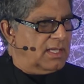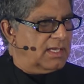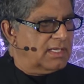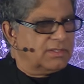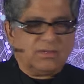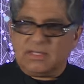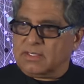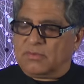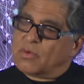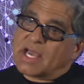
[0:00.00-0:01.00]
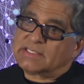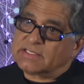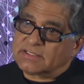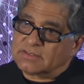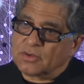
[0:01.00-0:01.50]
And why is
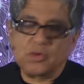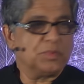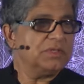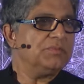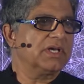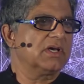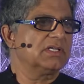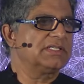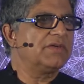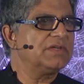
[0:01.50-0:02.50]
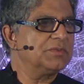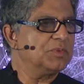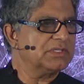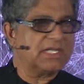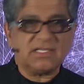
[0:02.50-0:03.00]
it open? Because
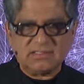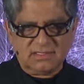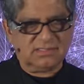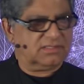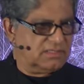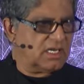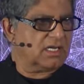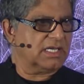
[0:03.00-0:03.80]
70% is dark